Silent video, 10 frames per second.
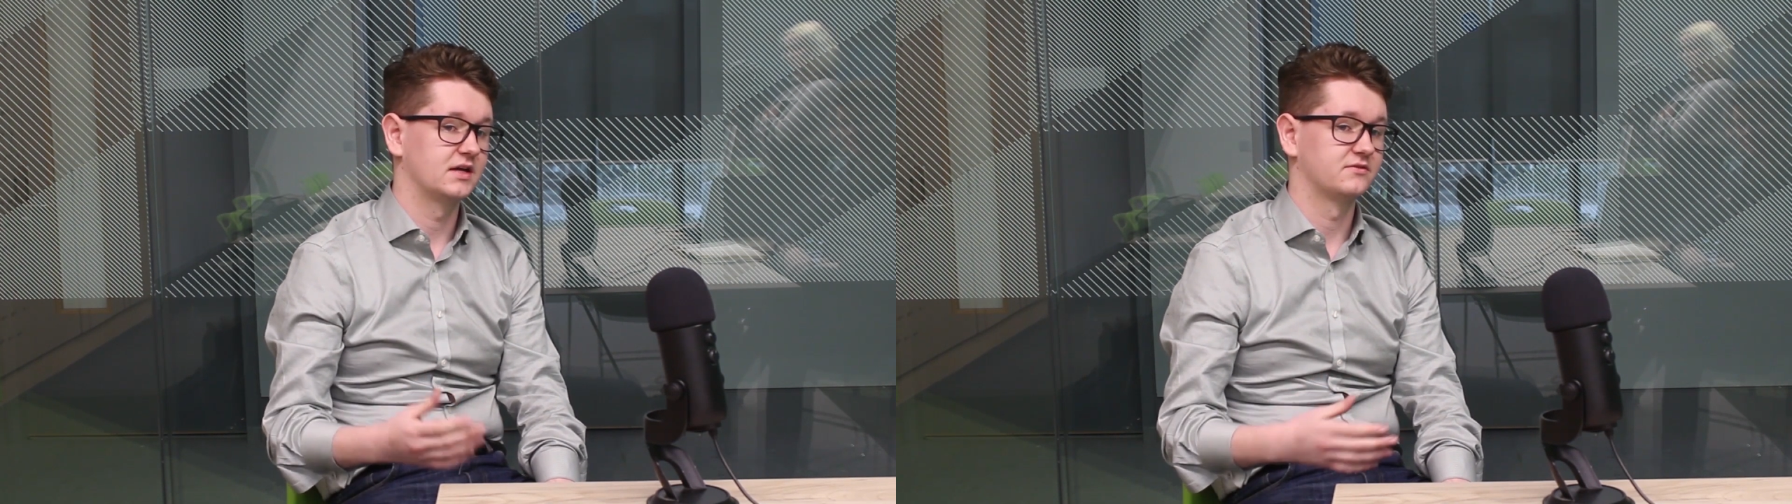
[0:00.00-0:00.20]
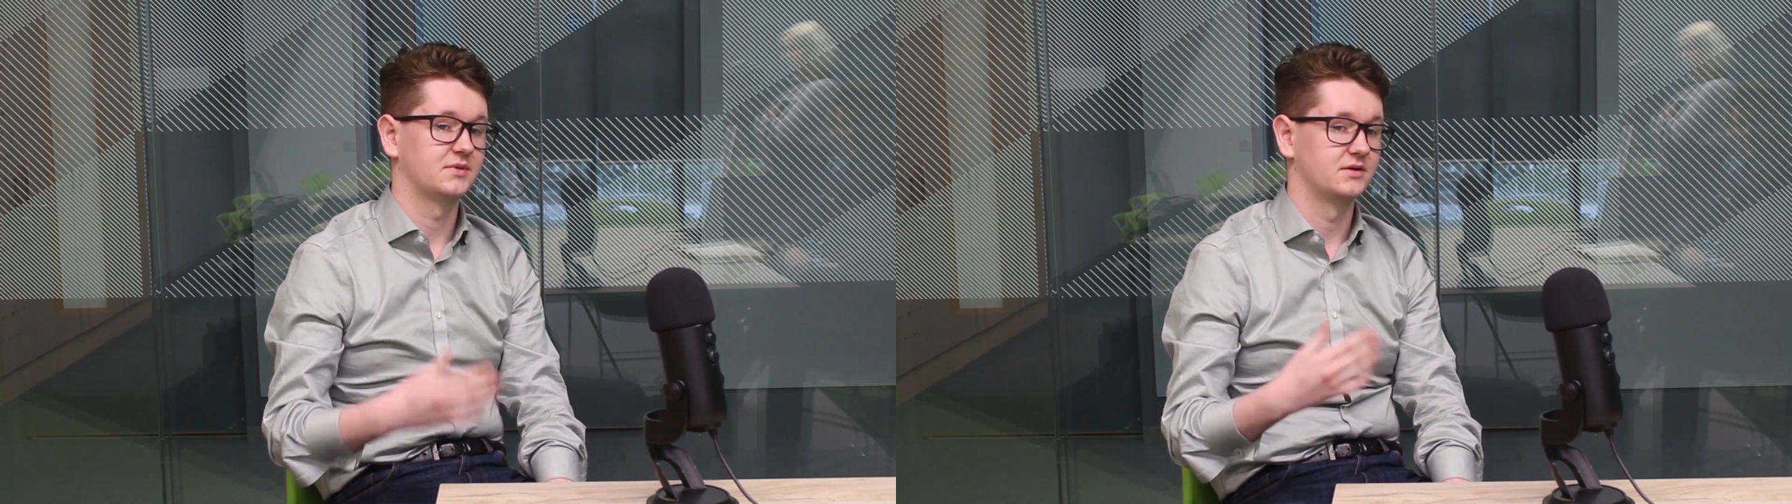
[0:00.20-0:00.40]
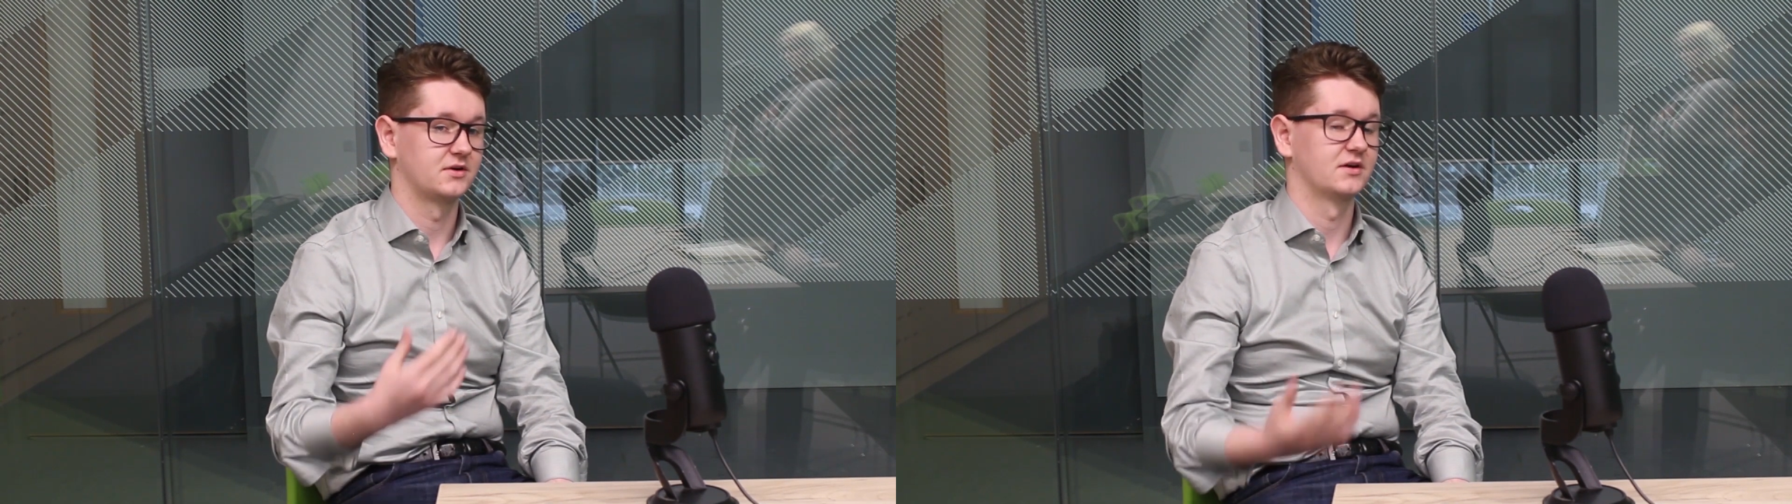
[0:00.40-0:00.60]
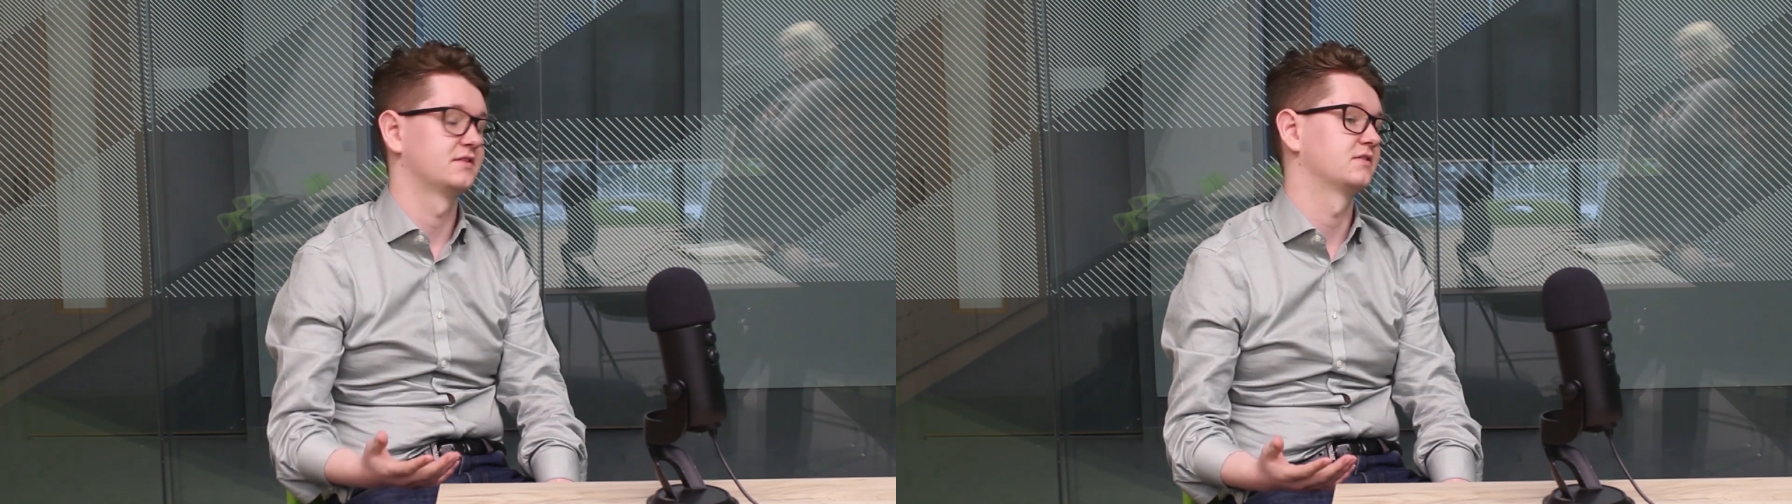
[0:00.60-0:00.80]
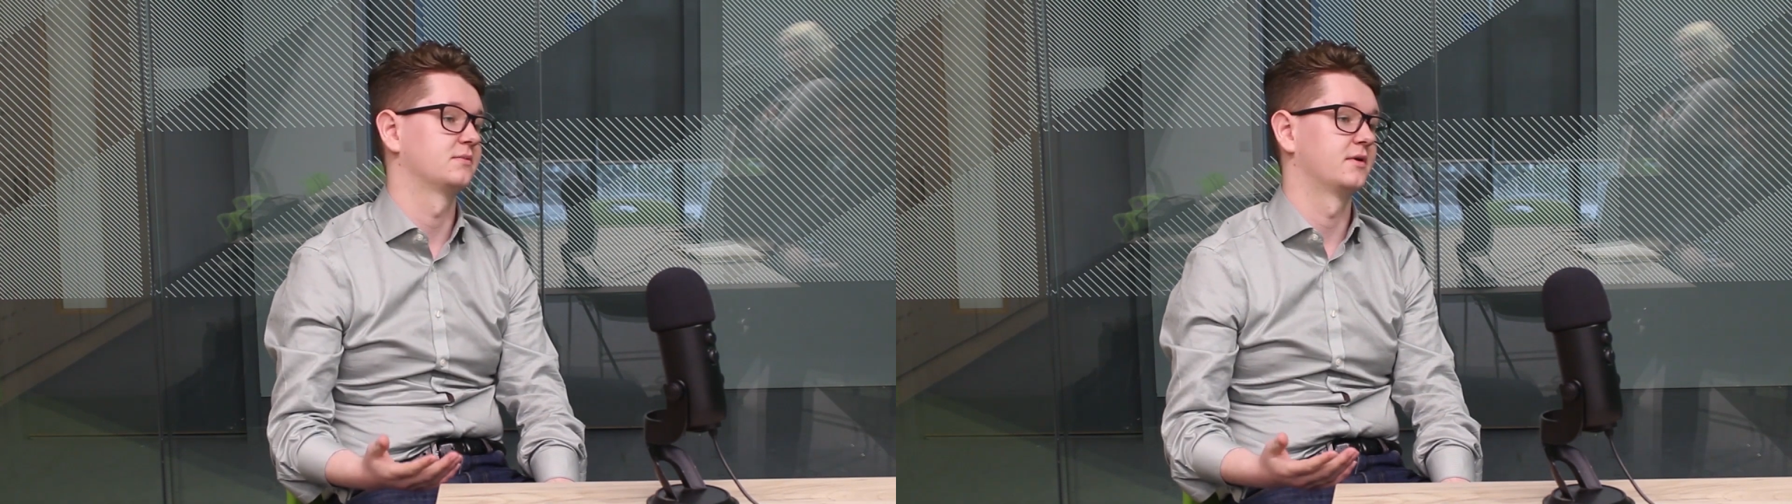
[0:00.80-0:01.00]
if people are
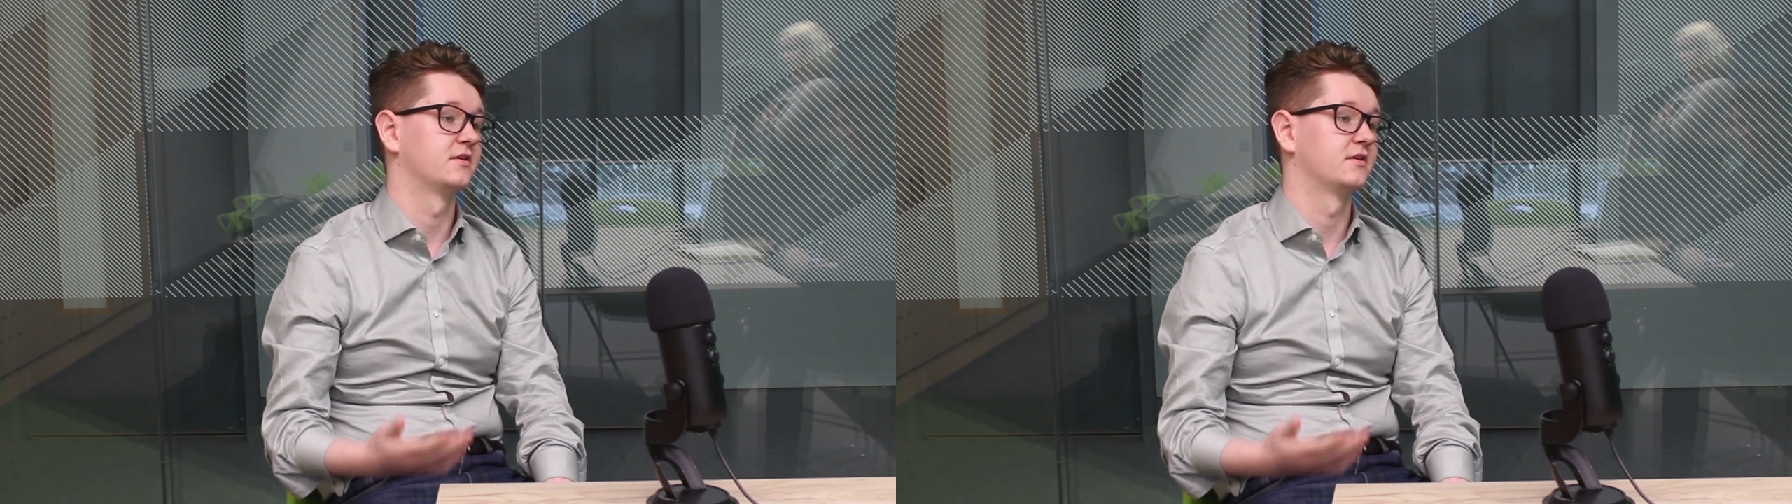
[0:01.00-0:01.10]
listening to it,